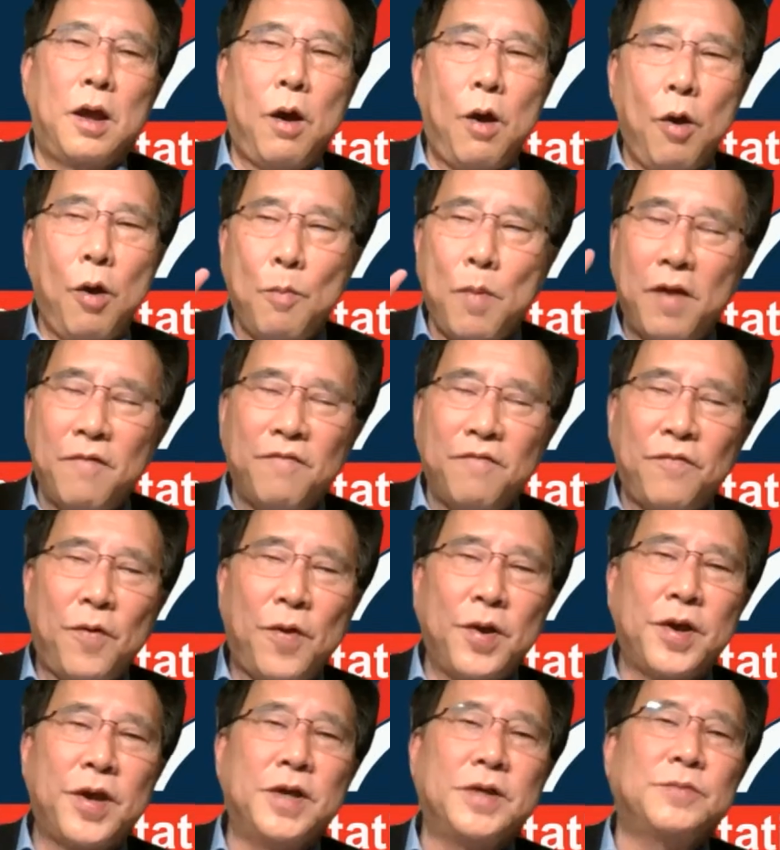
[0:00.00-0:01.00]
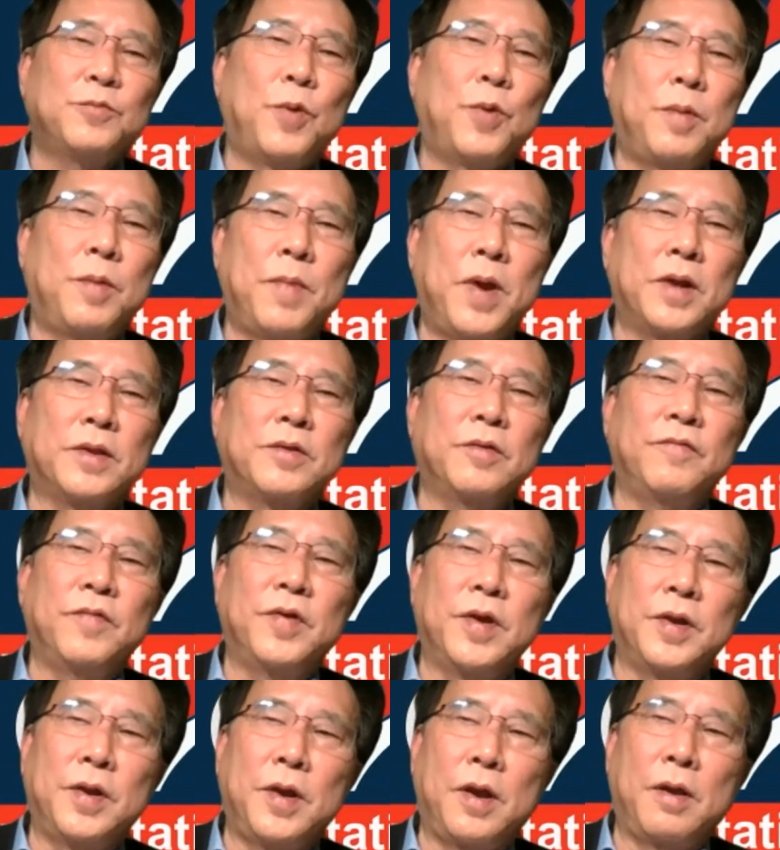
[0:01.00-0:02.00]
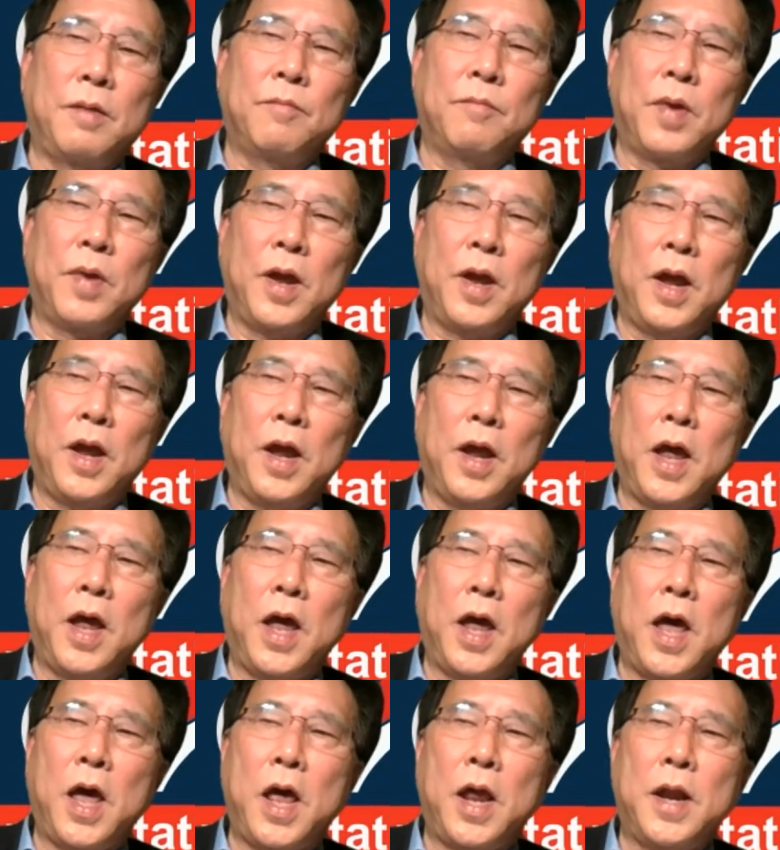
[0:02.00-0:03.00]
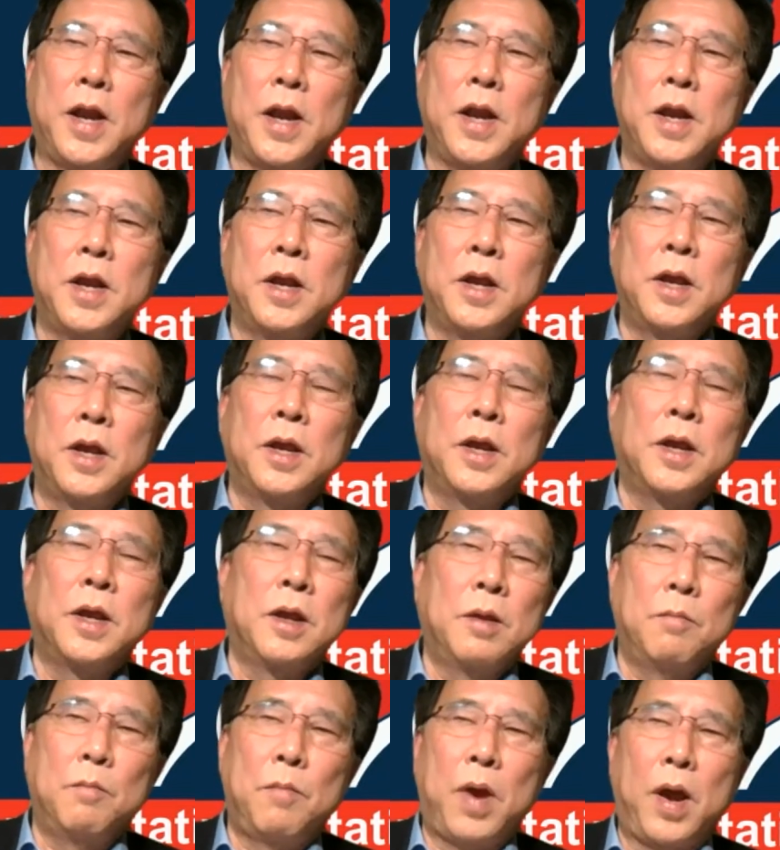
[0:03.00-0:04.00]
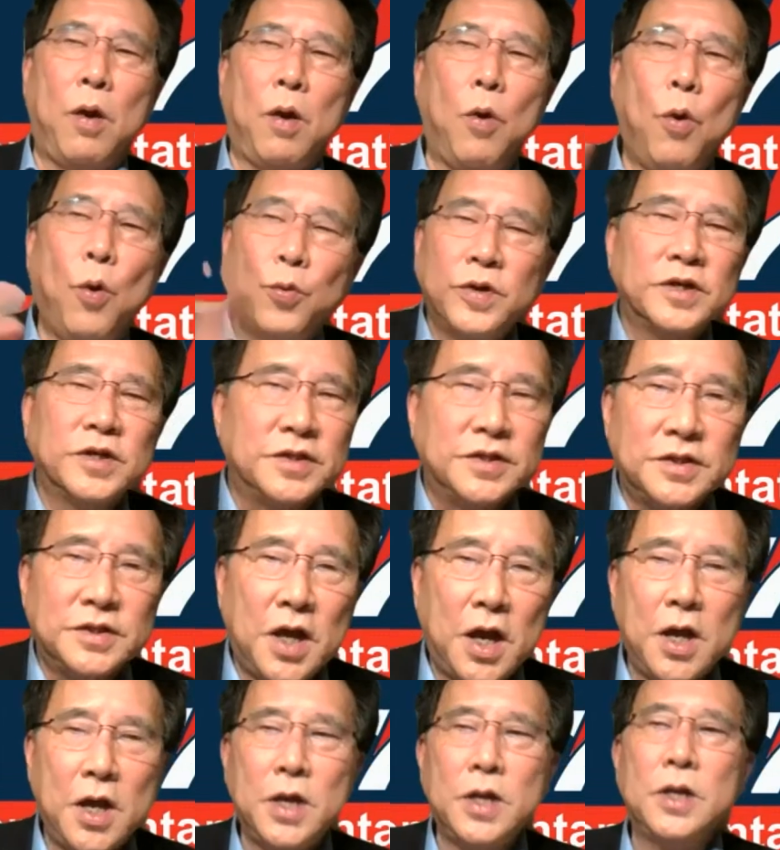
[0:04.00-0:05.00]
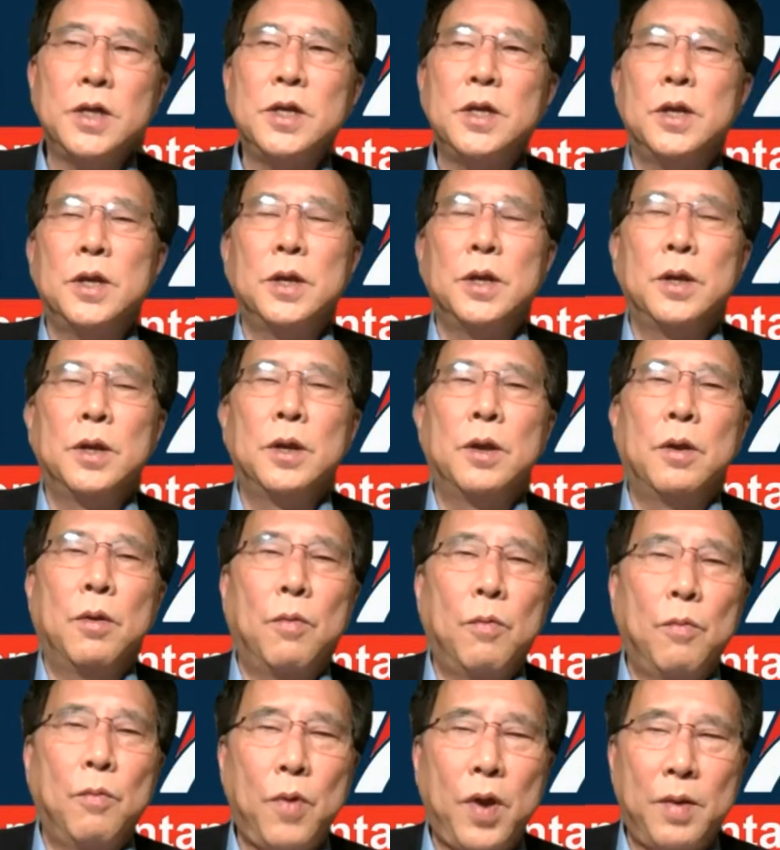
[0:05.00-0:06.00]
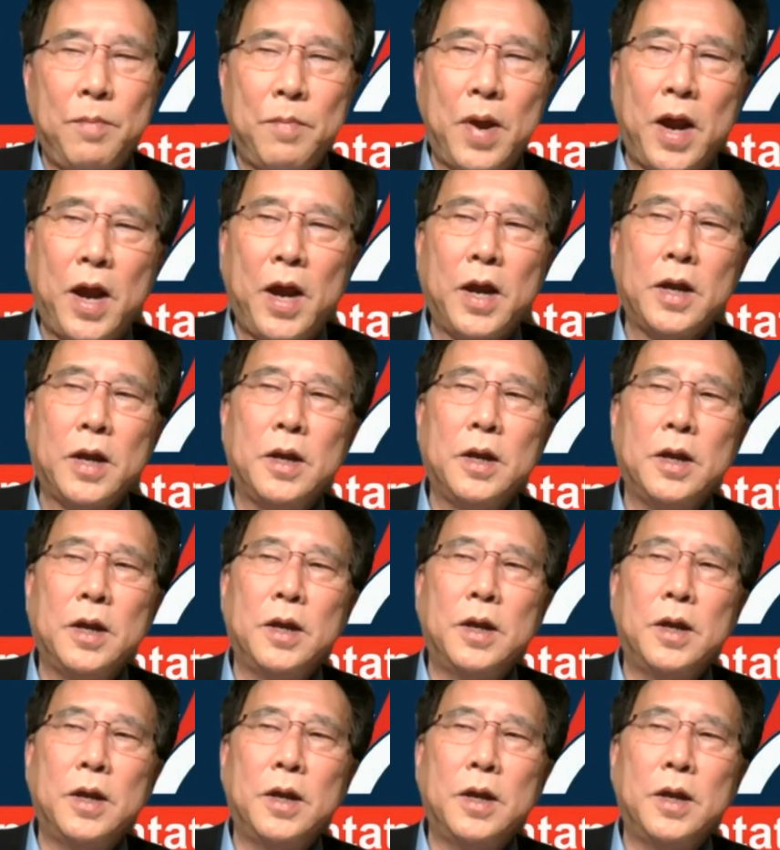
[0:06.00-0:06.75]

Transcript: all my four kids went back to Vietnam, and my oldest son went back